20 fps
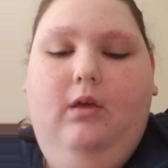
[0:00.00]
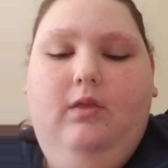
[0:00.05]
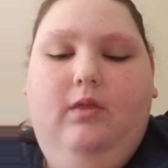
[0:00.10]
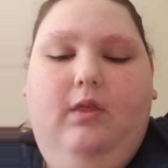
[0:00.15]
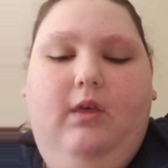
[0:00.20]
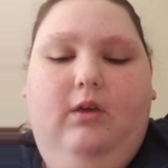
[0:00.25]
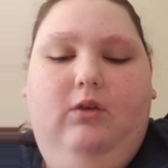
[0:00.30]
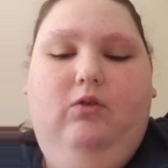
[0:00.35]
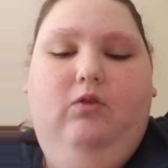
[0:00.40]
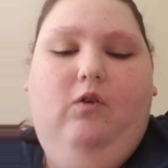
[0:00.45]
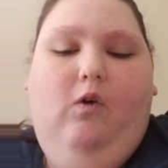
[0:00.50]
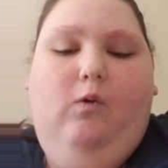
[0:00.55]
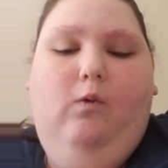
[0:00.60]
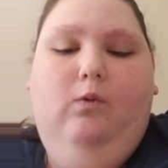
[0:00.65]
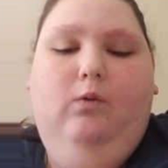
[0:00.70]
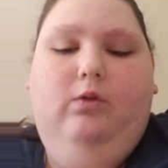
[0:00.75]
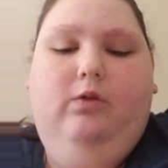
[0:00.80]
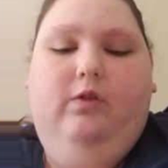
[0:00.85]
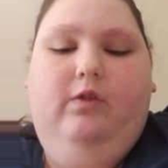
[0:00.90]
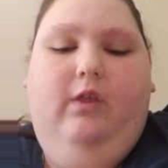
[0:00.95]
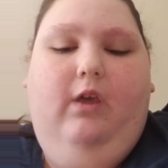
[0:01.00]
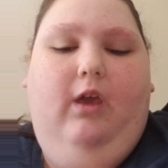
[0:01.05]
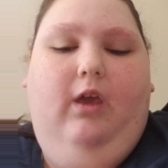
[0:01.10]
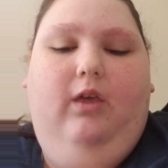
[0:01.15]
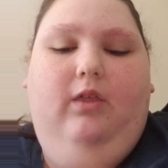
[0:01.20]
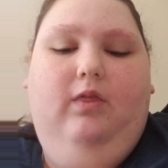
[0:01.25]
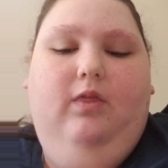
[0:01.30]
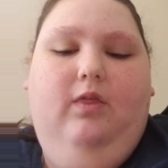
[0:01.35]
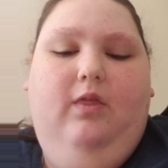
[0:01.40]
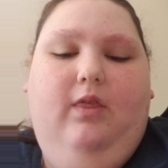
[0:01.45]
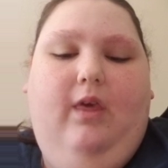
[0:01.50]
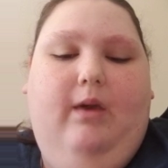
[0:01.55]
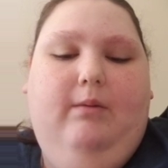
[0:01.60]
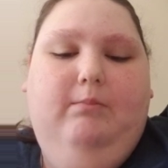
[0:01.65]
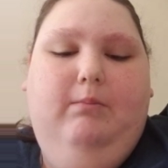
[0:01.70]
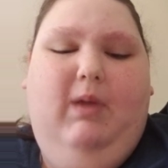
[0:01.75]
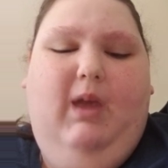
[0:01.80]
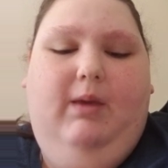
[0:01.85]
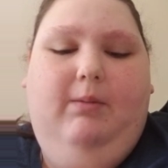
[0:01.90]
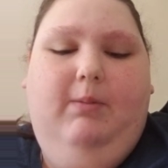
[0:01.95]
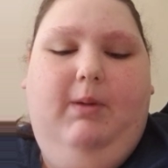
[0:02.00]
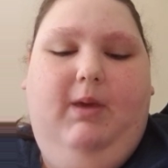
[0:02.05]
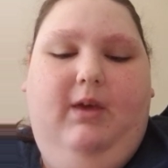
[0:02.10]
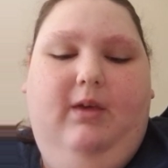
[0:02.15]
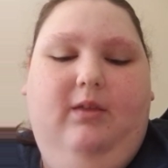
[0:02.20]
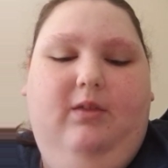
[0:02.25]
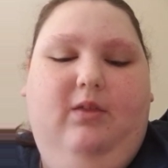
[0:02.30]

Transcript: They don't think that maybe